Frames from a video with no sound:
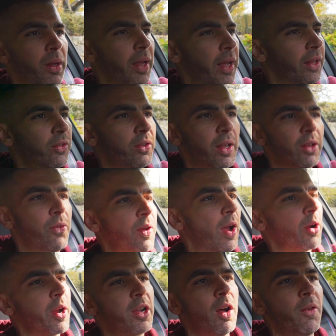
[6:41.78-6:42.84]
It's
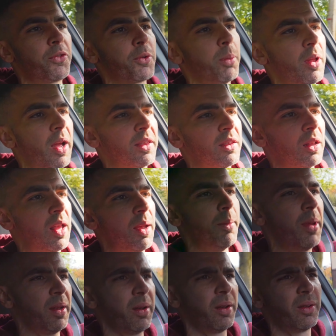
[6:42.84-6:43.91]
very comfortable at the
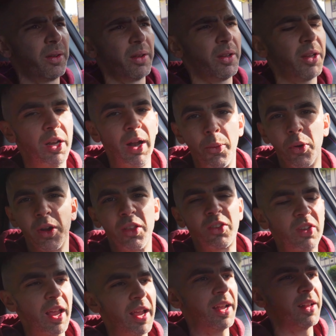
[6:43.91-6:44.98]
limit. You know, I wouldn't
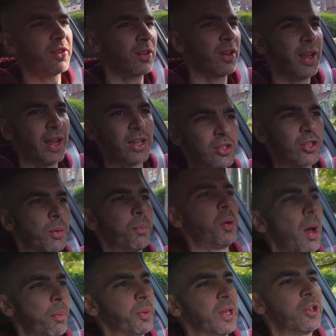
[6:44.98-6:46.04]
say it's the
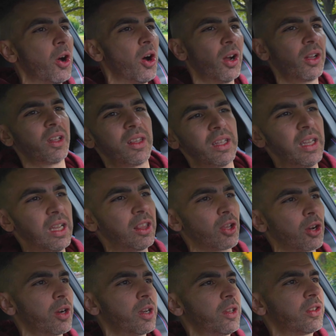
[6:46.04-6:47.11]
puppy dog that the
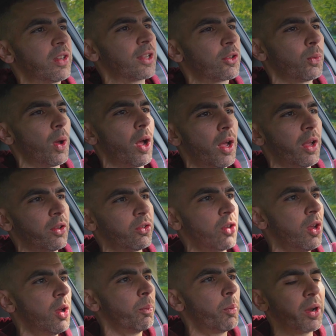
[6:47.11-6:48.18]
E36 was,
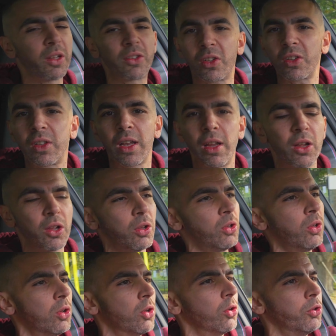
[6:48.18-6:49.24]
but it's
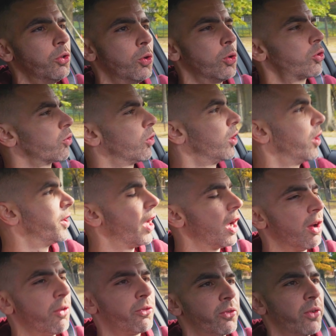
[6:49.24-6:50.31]
still neutral
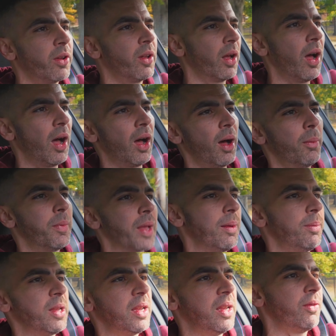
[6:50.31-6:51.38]
enough.
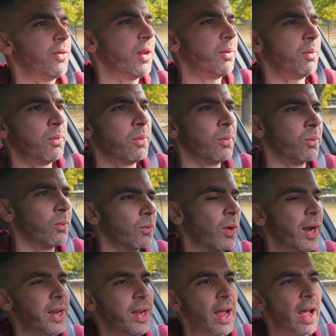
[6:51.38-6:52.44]
Maybe even
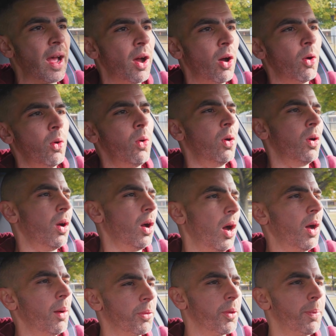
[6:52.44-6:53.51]
right now,
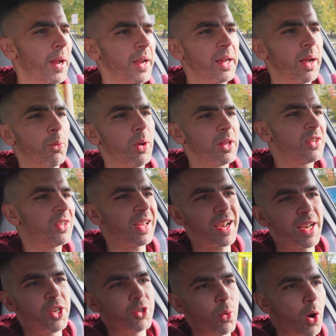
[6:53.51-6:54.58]
depending on what
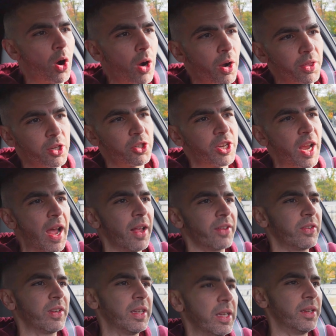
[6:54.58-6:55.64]
setting you are in the
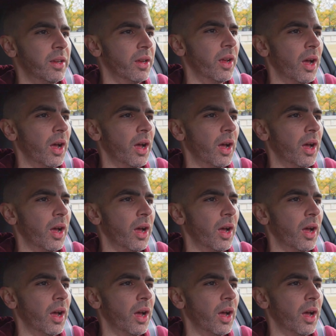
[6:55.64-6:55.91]
chassis,